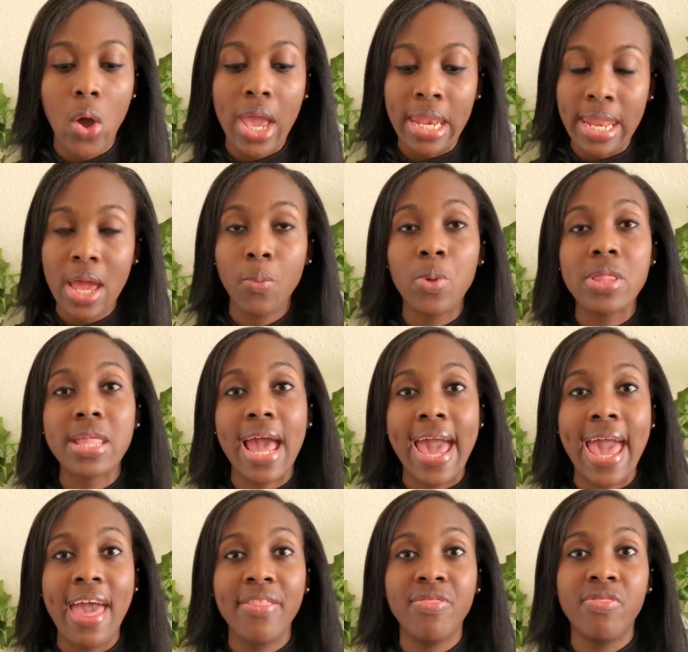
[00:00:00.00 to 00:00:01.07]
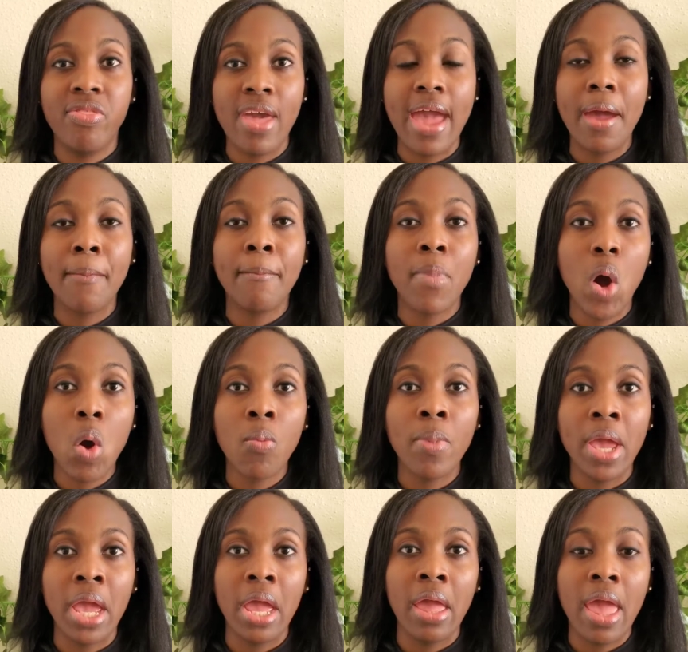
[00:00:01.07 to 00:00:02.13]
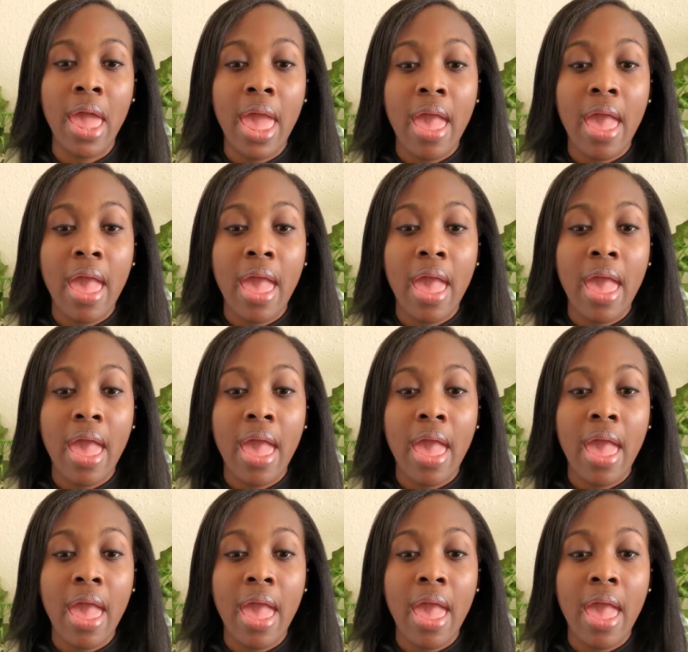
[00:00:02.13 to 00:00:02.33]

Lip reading: And it was at that moment